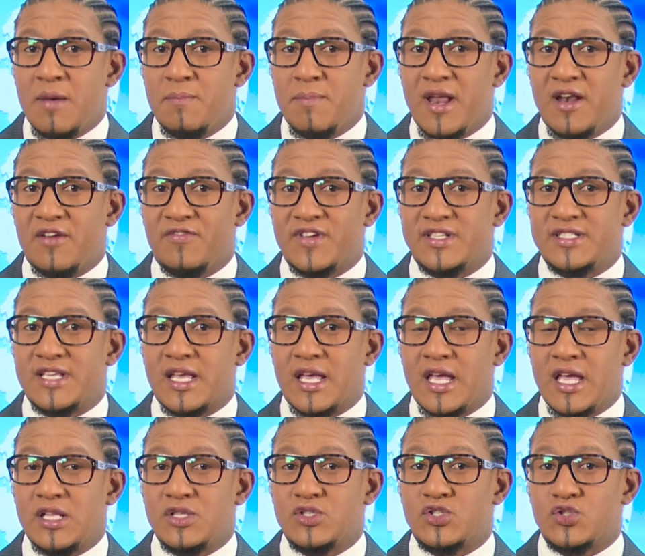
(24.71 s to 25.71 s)

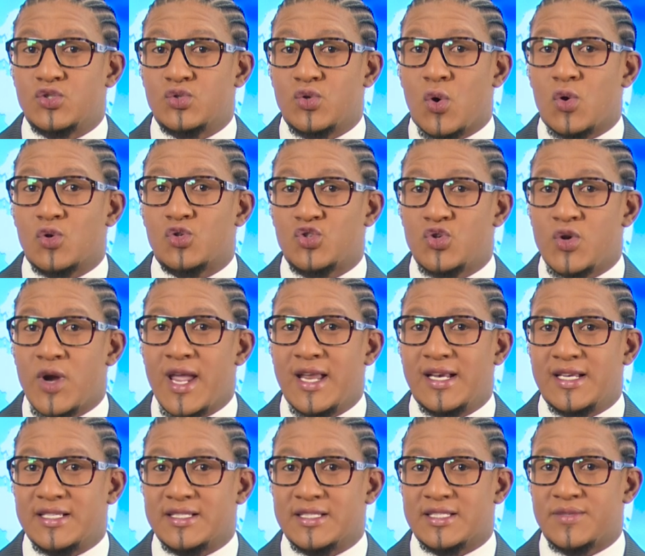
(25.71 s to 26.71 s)
benefiting in-store
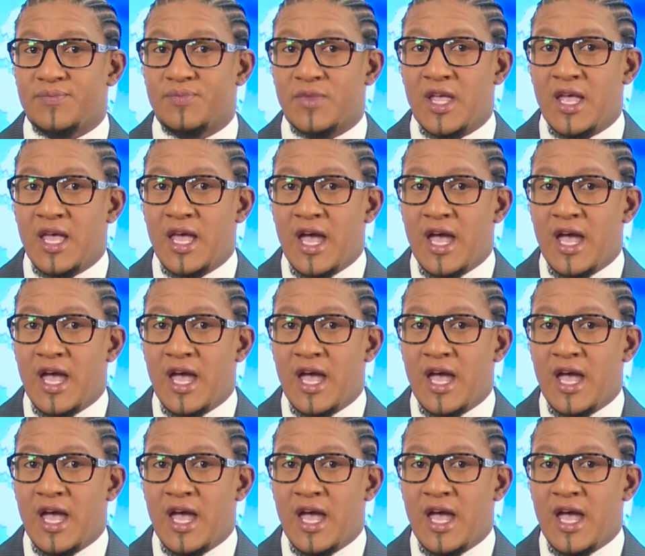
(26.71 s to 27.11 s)
traders.